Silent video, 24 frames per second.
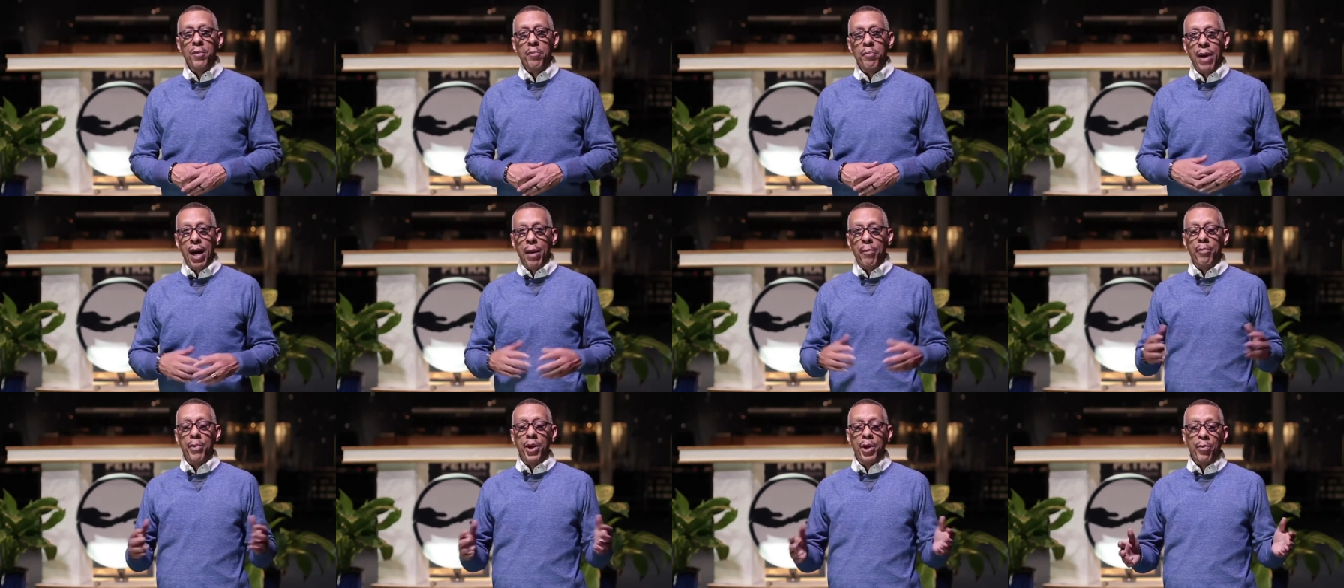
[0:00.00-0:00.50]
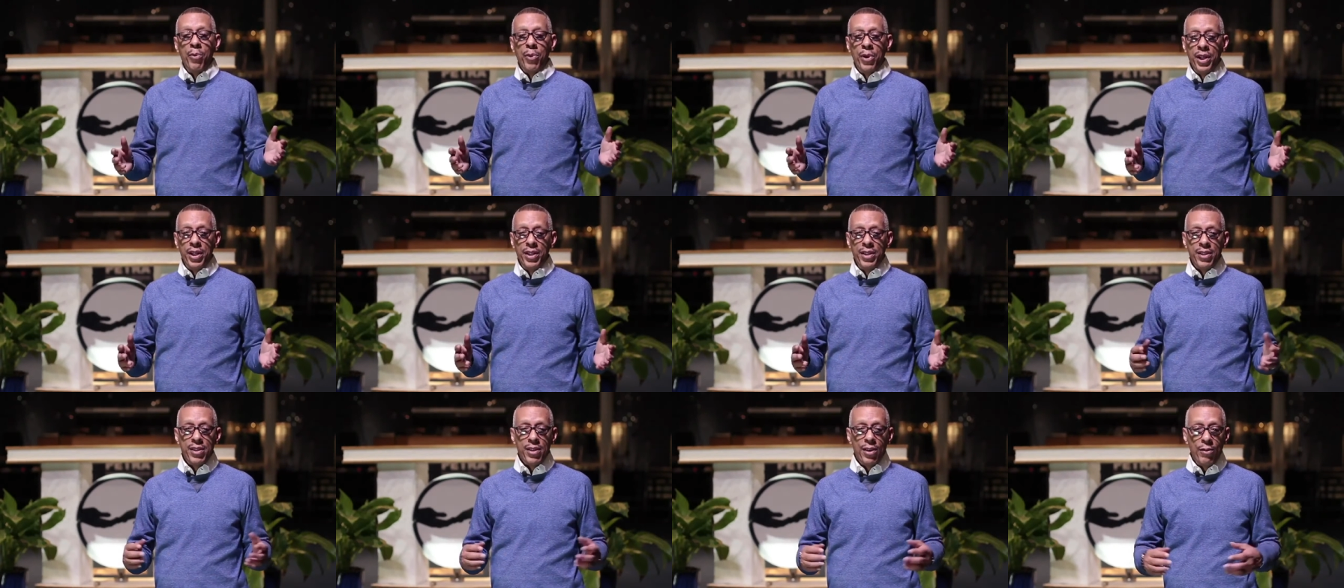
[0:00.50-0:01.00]
my
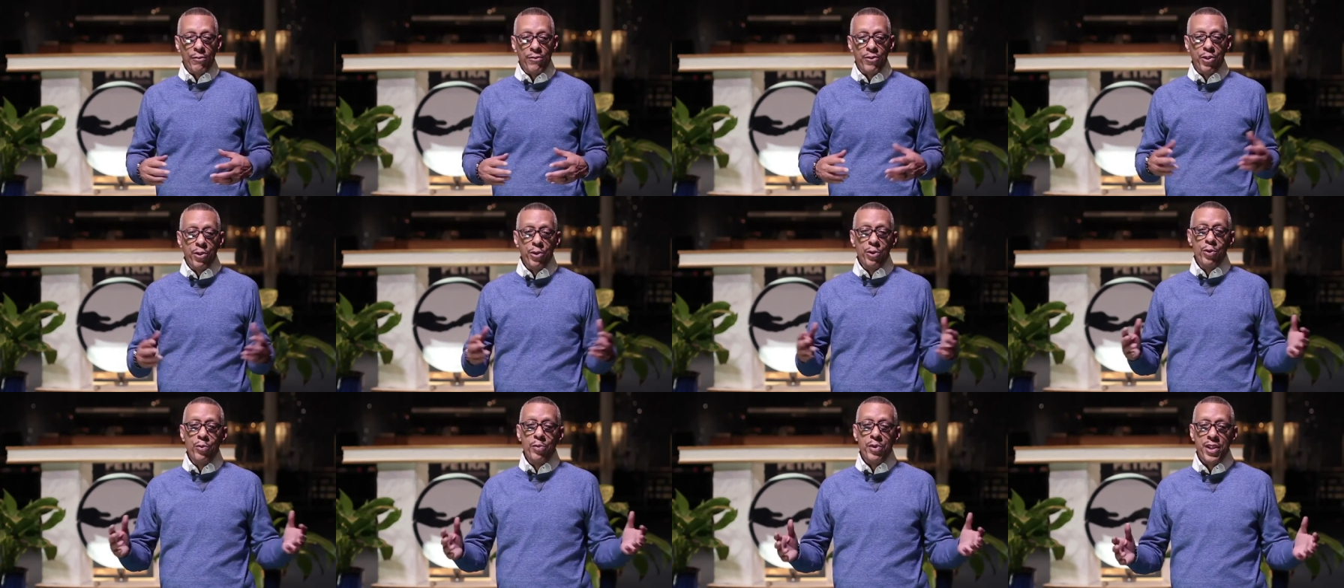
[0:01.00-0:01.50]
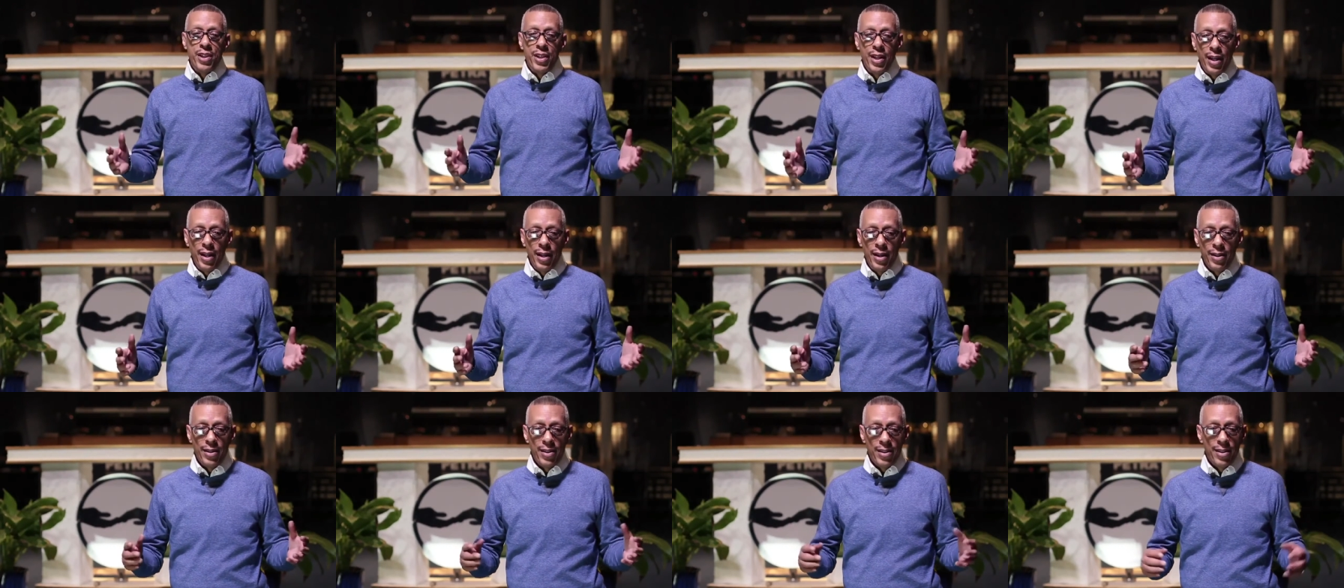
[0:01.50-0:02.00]
memories of tube
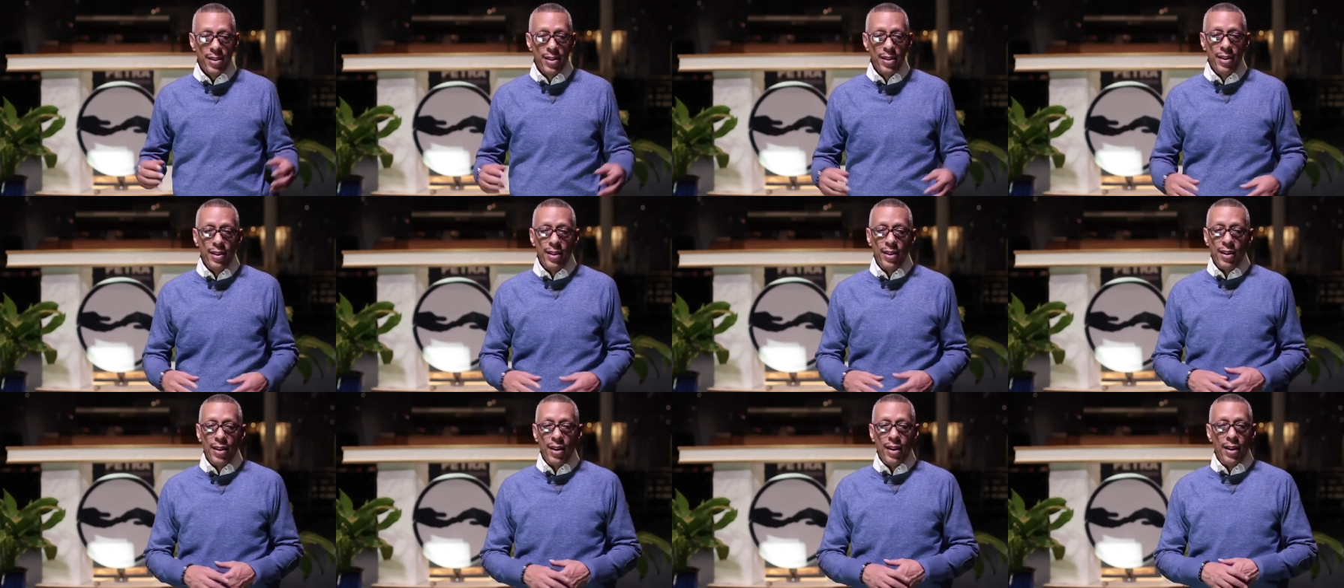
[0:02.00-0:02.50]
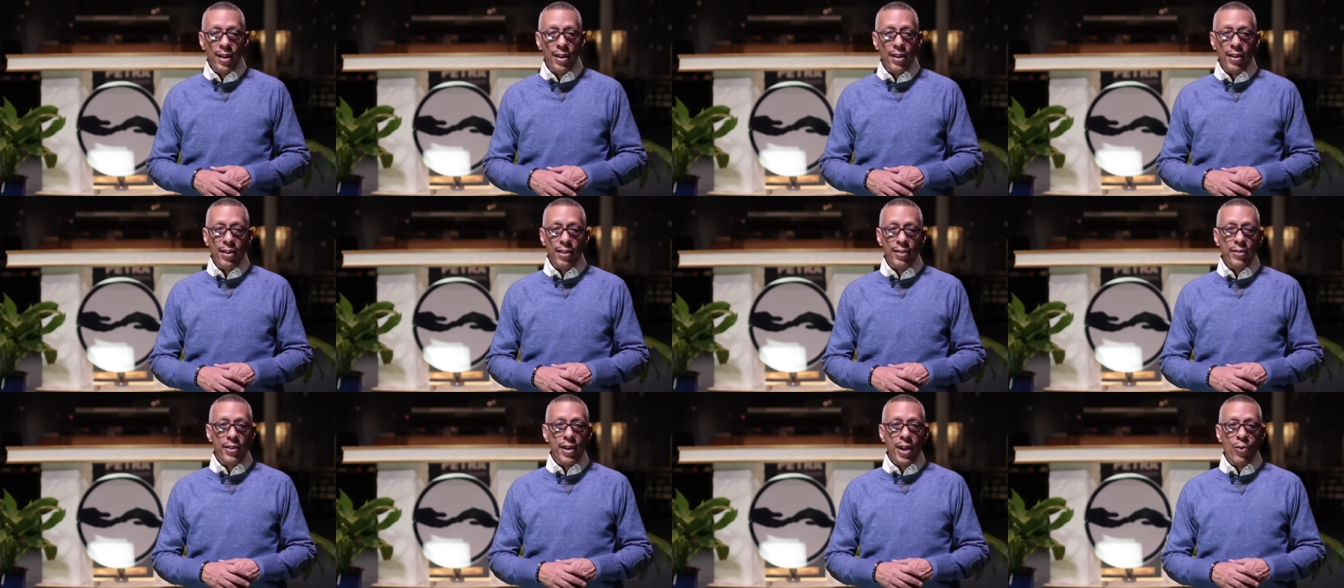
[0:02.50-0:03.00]
steaks
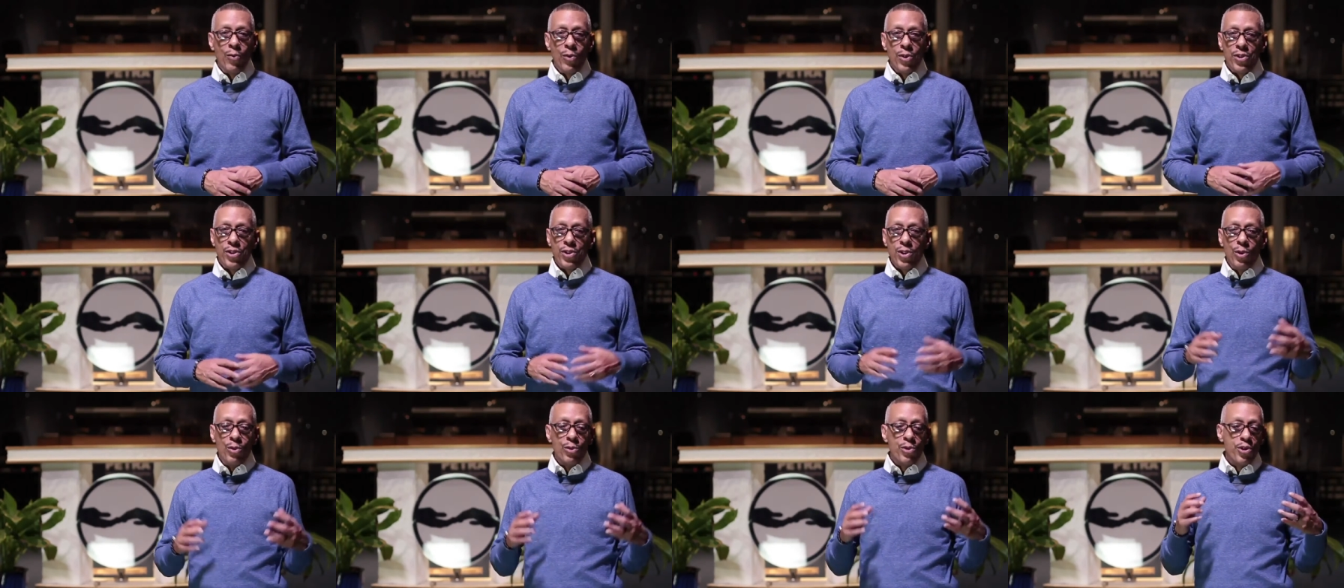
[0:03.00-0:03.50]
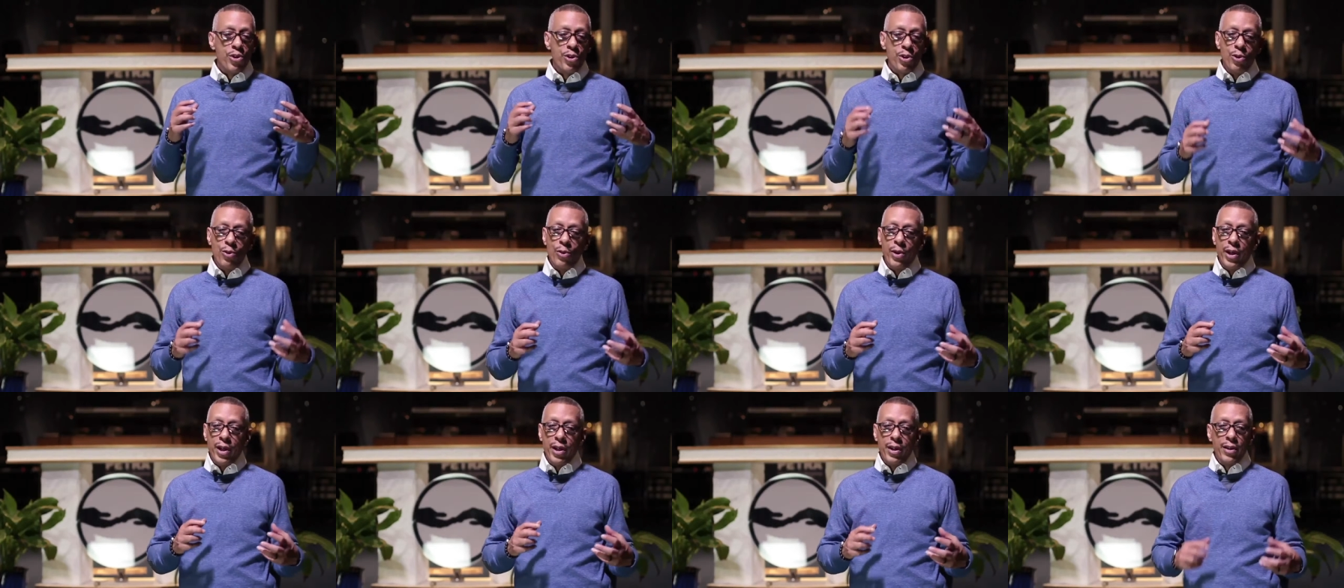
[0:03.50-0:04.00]
uh, that were so
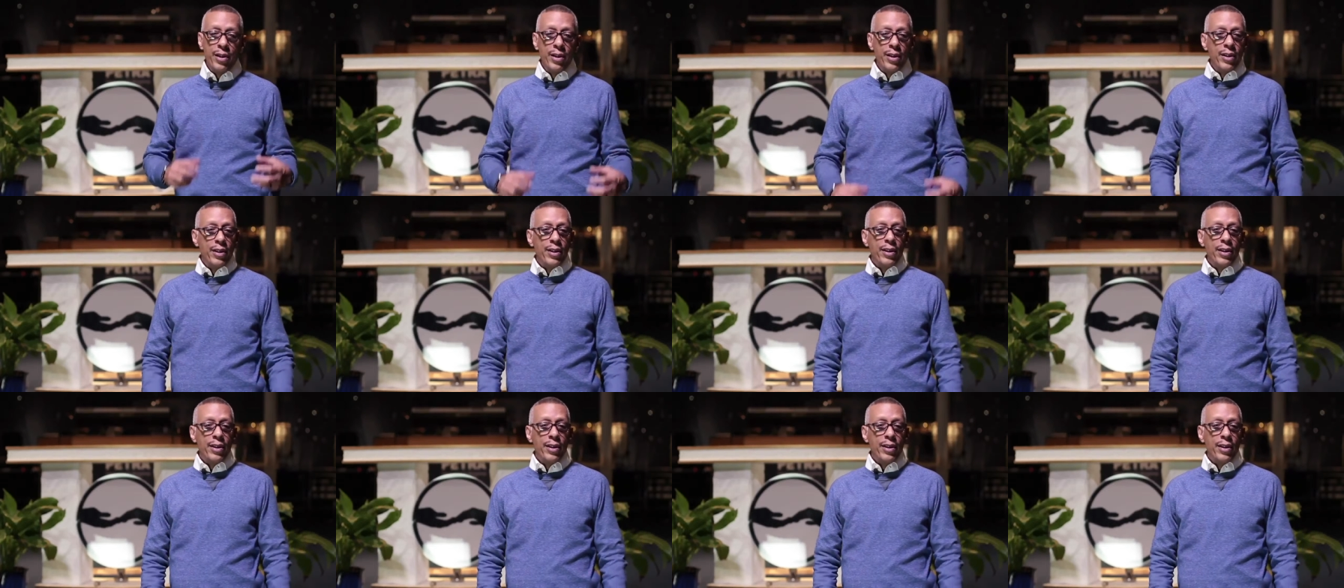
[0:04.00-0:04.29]
chewy.